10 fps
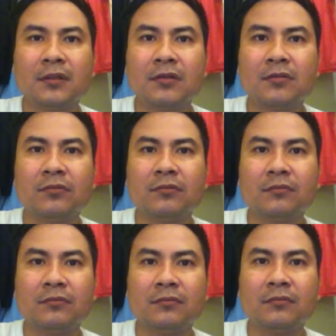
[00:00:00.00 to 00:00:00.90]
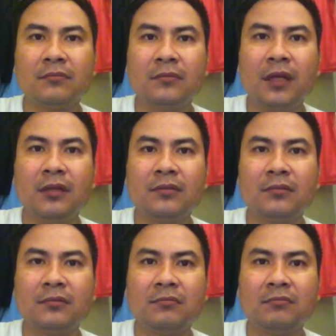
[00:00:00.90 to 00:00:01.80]
So,
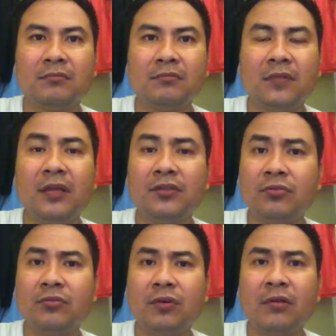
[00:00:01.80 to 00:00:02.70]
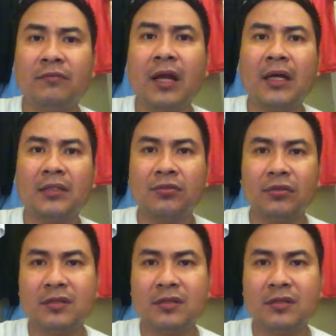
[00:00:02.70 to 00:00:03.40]
day two or vlog two,